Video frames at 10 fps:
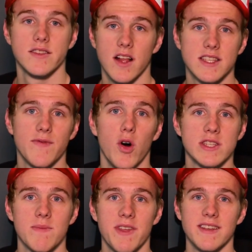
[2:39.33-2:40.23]
So lots of
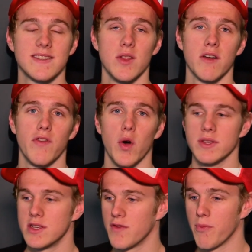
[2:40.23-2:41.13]
awesome things to look
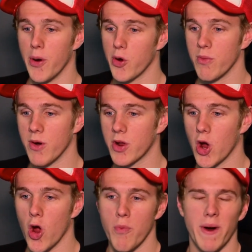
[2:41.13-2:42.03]
forward to for Pokemon
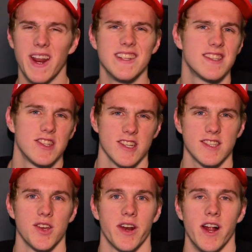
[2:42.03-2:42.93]
Go, but it's just
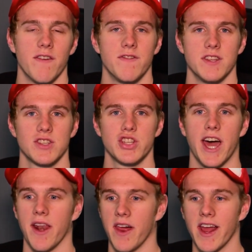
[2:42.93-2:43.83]
not enough for this
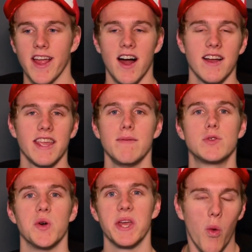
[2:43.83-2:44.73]
channel, and I can't keep doing